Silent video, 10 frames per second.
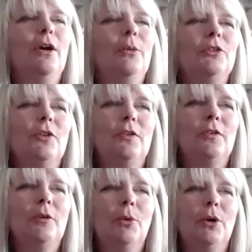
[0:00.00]
which is
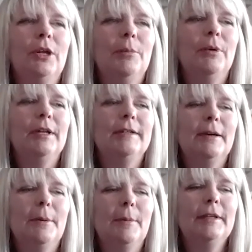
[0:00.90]
disappointing, but
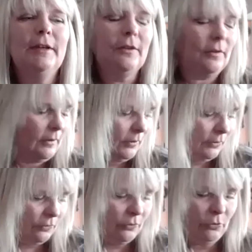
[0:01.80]
at least
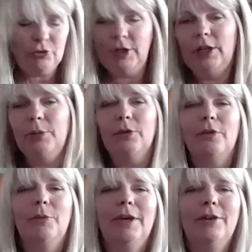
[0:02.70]
there's no training wheels
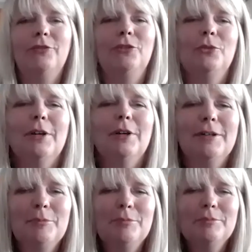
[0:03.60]
that we have to
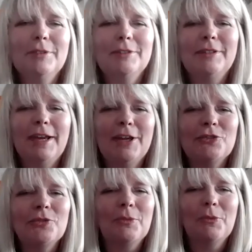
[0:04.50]

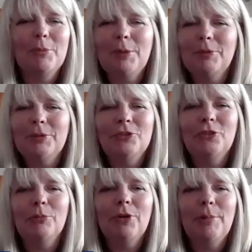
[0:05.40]
attach. We'll be able to
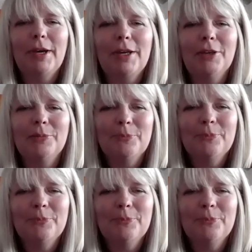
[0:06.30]
jump right back in.